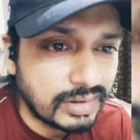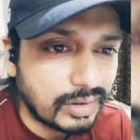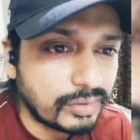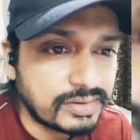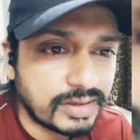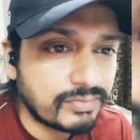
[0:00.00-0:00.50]

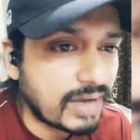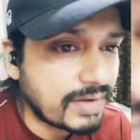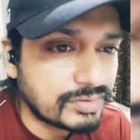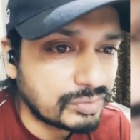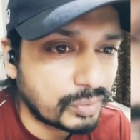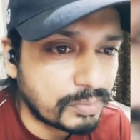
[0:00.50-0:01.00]
Or say
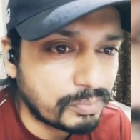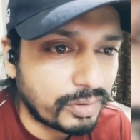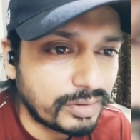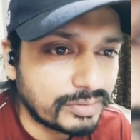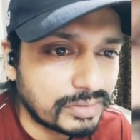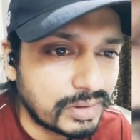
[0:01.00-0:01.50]
5 story
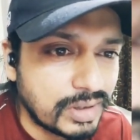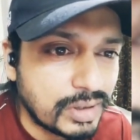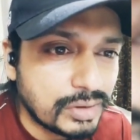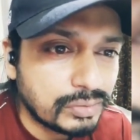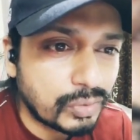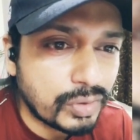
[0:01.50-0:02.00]
points.
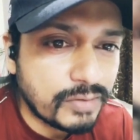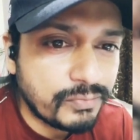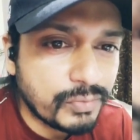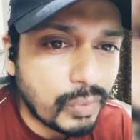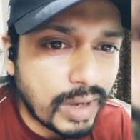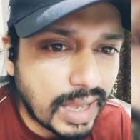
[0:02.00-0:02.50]
So
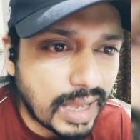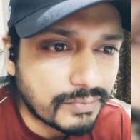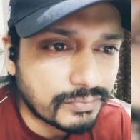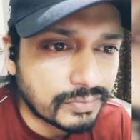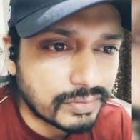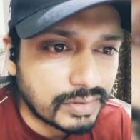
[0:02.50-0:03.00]
if you
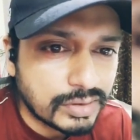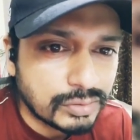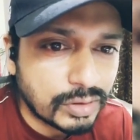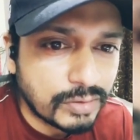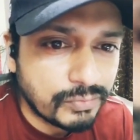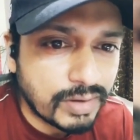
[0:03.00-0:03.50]
have
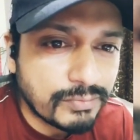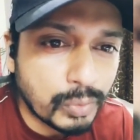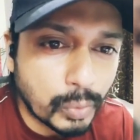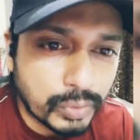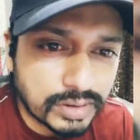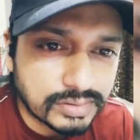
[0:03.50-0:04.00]

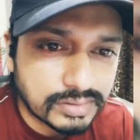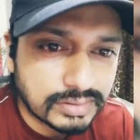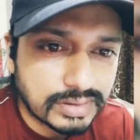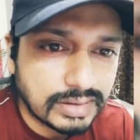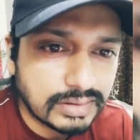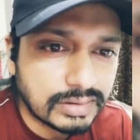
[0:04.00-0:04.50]

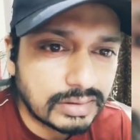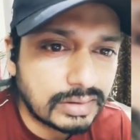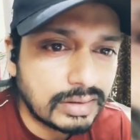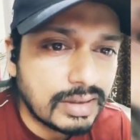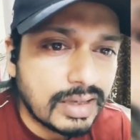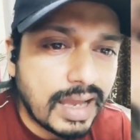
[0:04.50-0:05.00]
noticed that
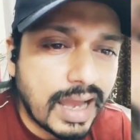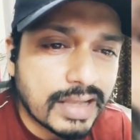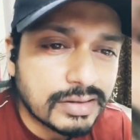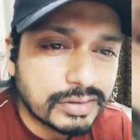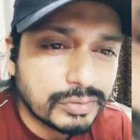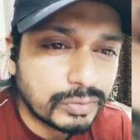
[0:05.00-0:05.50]
the
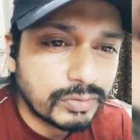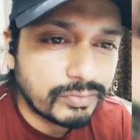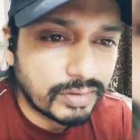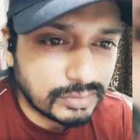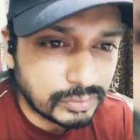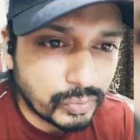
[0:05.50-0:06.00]
answer to the
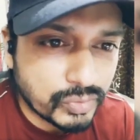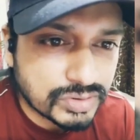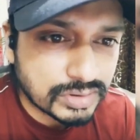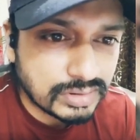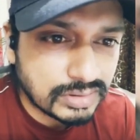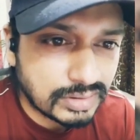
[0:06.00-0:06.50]
first
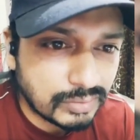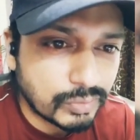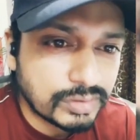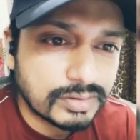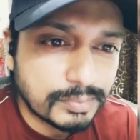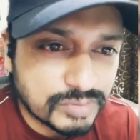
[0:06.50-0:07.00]
question
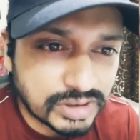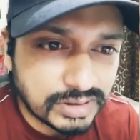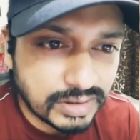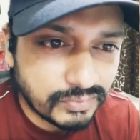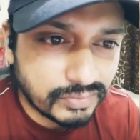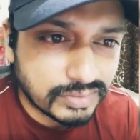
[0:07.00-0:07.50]
was
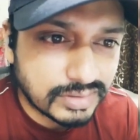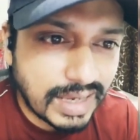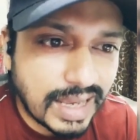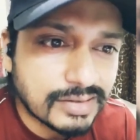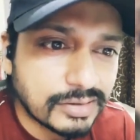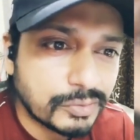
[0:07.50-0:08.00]
subjective,
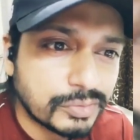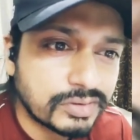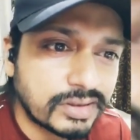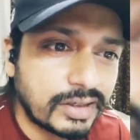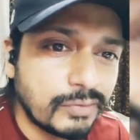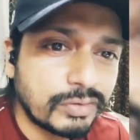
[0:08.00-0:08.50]
the answer to the
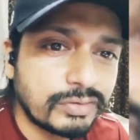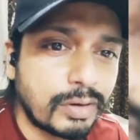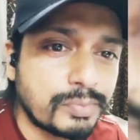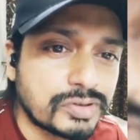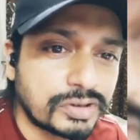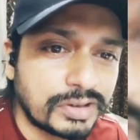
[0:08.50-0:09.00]
second was
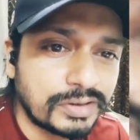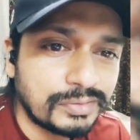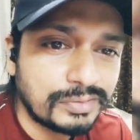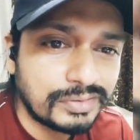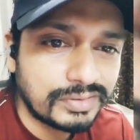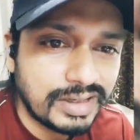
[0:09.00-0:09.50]
objective,
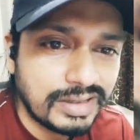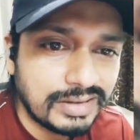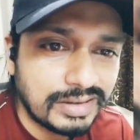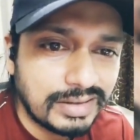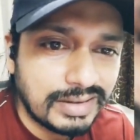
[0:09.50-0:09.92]
right?